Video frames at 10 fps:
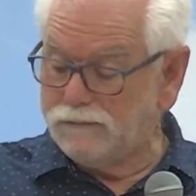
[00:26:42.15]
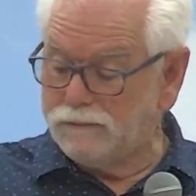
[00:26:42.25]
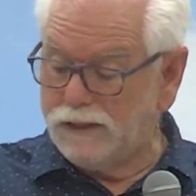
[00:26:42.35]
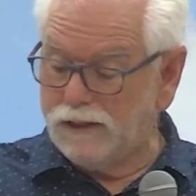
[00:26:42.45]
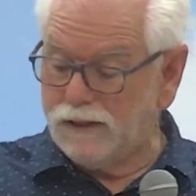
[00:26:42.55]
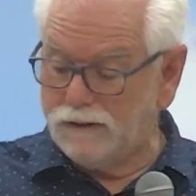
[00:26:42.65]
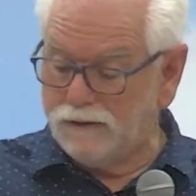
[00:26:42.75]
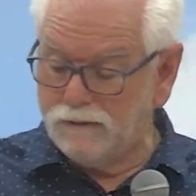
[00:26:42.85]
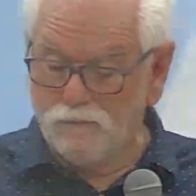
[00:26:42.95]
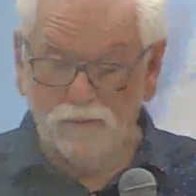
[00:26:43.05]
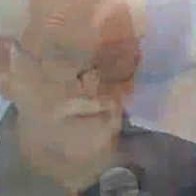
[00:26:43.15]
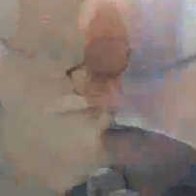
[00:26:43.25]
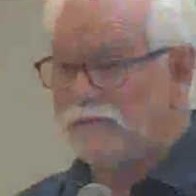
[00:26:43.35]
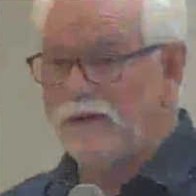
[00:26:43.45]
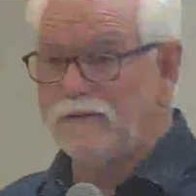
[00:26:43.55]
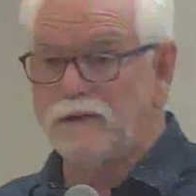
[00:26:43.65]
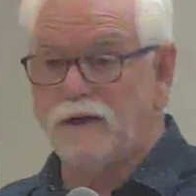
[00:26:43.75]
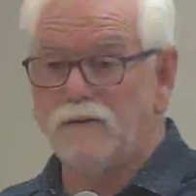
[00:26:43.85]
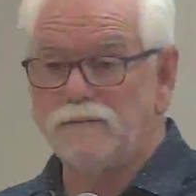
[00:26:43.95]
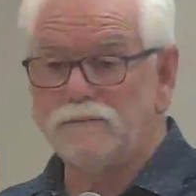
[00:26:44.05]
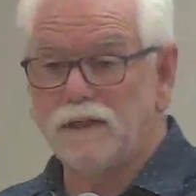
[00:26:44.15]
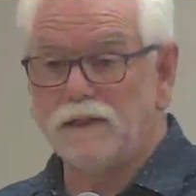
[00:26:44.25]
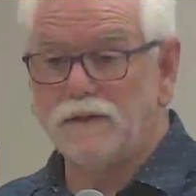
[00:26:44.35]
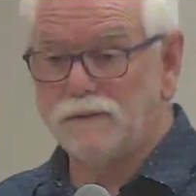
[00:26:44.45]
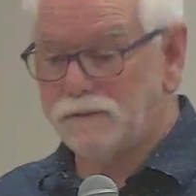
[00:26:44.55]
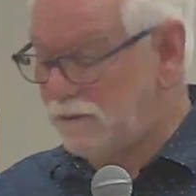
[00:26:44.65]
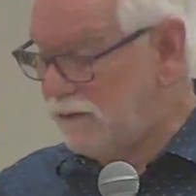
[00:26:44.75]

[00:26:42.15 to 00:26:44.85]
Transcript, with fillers: they, where'd their faith go? Kind of